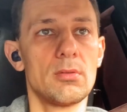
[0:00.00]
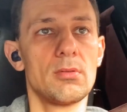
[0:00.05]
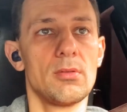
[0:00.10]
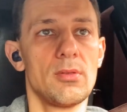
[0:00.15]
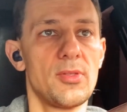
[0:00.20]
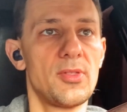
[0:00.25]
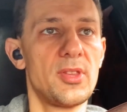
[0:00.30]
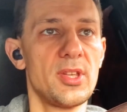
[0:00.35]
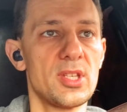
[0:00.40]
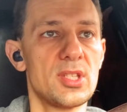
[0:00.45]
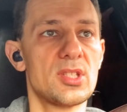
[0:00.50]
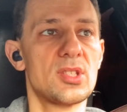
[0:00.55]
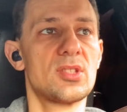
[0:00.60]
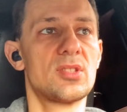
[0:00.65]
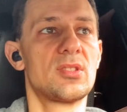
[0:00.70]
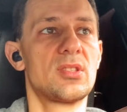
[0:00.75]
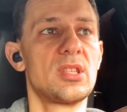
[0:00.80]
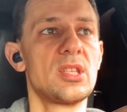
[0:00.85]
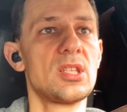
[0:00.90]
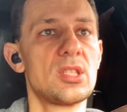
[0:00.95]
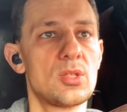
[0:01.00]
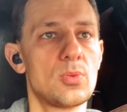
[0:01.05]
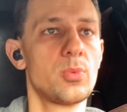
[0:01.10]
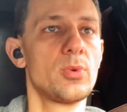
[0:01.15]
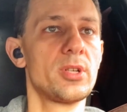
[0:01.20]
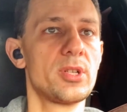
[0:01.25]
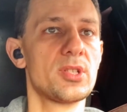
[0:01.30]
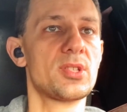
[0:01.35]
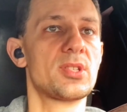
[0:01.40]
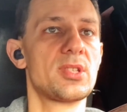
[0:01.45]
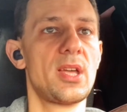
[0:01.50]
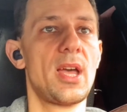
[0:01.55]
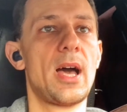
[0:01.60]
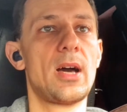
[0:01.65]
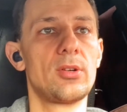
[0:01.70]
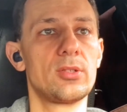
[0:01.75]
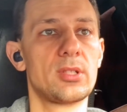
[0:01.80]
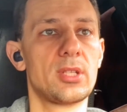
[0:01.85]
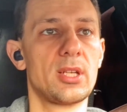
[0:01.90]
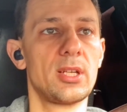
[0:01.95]
This was the
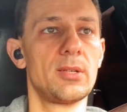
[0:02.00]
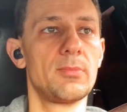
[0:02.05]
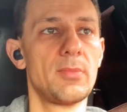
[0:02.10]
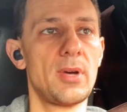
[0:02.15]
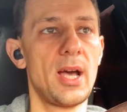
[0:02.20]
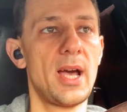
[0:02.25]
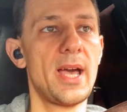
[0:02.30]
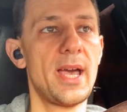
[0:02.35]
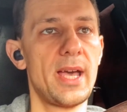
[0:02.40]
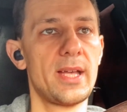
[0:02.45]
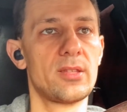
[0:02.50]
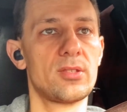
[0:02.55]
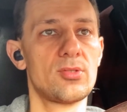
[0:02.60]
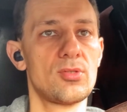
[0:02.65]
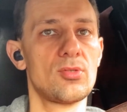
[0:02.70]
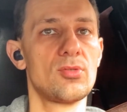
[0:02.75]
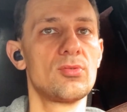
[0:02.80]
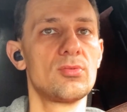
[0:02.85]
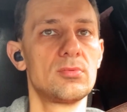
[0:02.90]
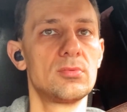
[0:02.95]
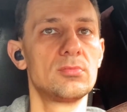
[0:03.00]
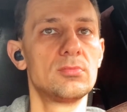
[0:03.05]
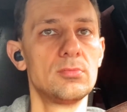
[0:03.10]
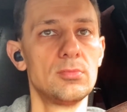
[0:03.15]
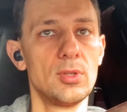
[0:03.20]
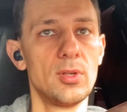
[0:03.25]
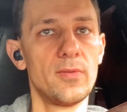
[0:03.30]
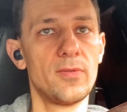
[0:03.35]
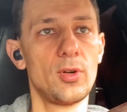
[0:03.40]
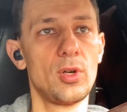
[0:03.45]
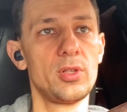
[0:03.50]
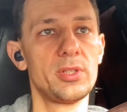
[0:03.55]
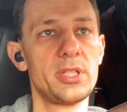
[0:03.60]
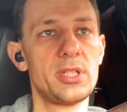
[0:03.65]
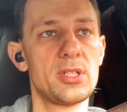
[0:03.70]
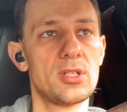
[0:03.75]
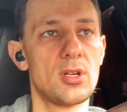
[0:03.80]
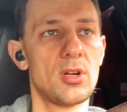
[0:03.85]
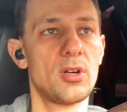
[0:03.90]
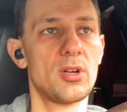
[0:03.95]
outcome. I had to move all
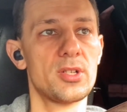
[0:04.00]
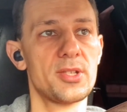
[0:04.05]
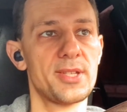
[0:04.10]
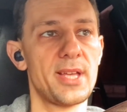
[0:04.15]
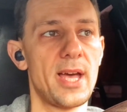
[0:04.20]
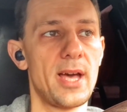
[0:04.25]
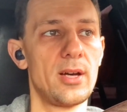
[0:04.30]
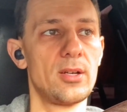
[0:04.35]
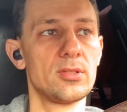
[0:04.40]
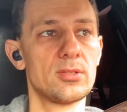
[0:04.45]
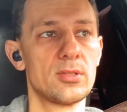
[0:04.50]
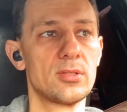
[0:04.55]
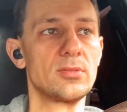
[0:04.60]
these cars out.